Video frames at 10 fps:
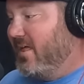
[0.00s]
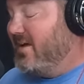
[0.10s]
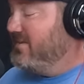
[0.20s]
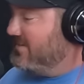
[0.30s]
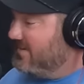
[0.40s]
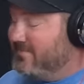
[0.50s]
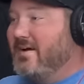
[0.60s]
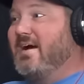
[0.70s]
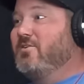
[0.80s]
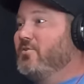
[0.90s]
I
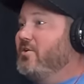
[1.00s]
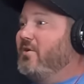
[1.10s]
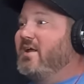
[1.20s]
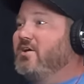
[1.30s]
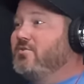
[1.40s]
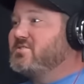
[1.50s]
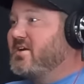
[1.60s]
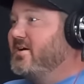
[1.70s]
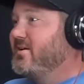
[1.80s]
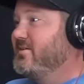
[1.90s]
don't know. I know it's
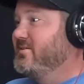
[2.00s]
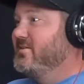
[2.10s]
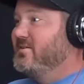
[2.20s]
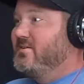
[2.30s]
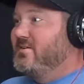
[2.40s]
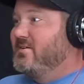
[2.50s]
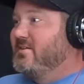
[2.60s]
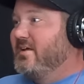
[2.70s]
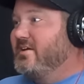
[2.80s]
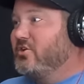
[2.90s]
got
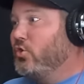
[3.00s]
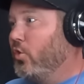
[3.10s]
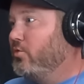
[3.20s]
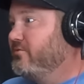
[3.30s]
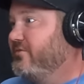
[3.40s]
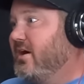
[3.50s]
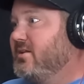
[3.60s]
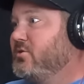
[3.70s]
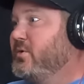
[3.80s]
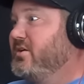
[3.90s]
like a cult
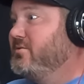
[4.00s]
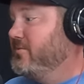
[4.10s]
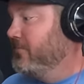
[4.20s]
following.